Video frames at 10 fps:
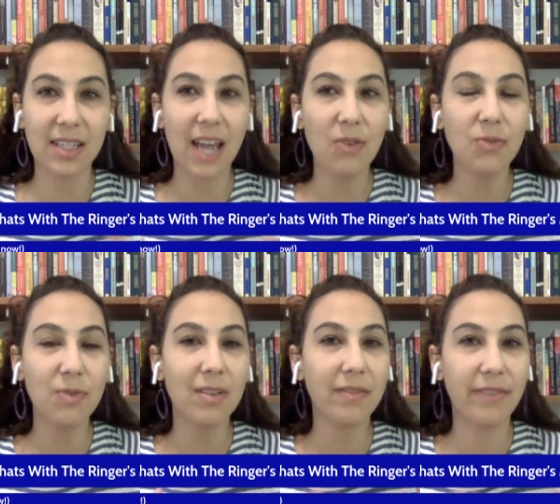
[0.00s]
Like scouts
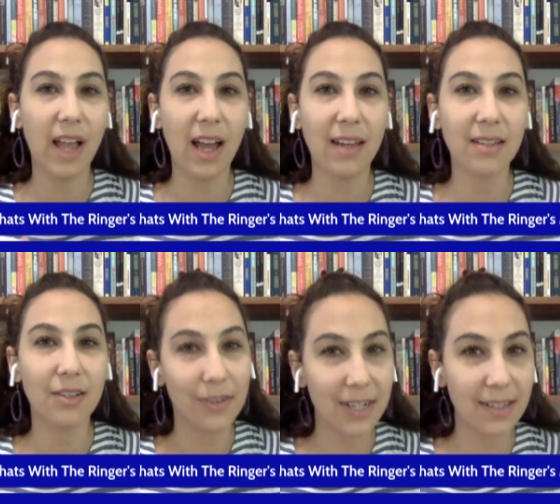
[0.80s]
weren't flying
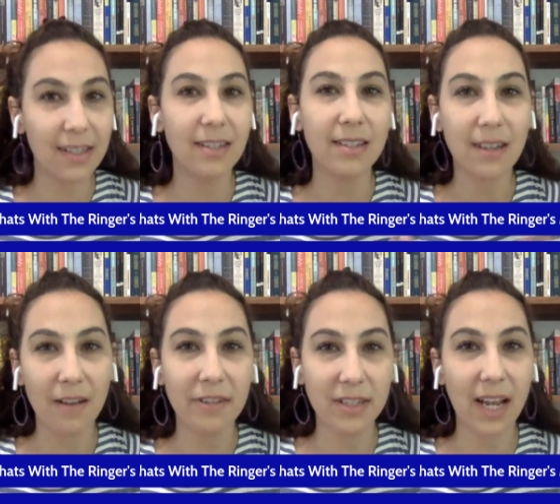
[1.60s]
to Greece to
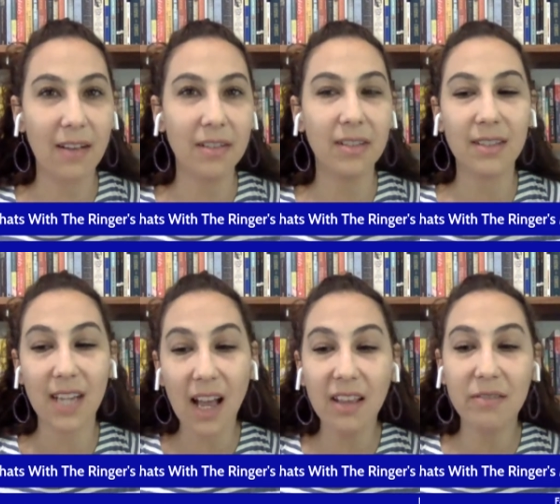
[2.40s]
discover talent. The
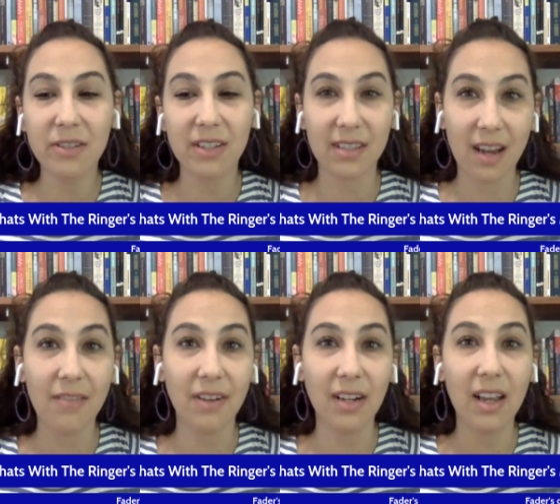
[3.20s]
talent was
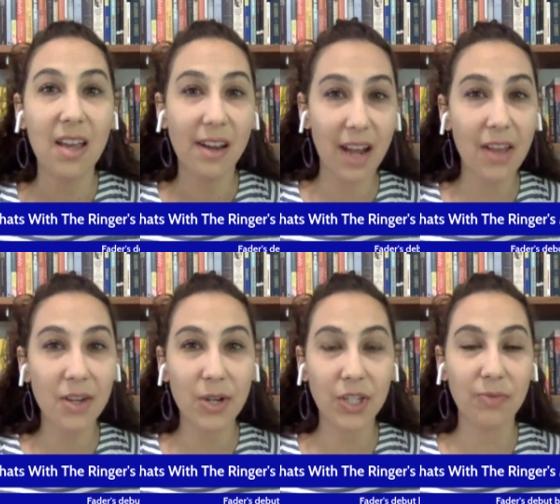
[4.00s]
discovered. Now
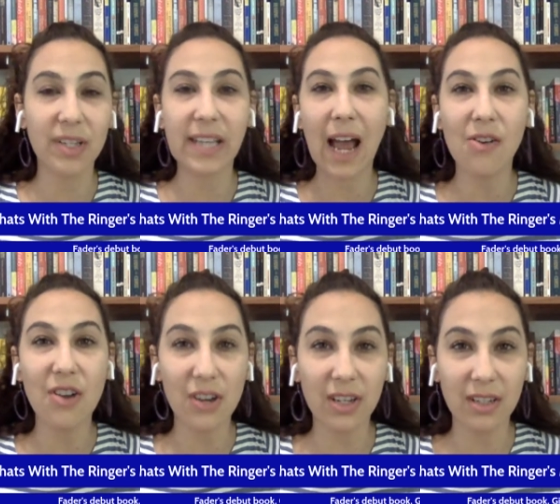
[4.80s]
the question was how
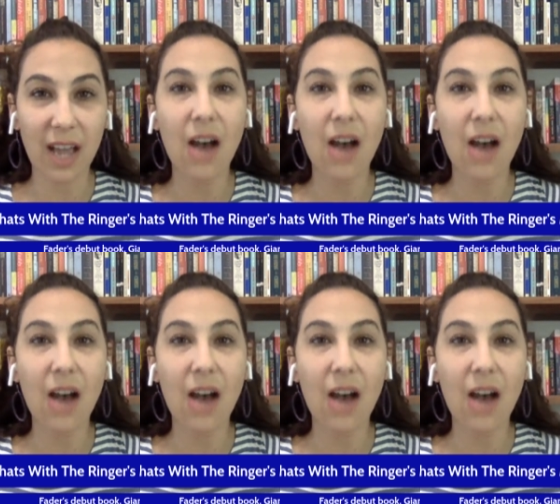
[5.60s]
good?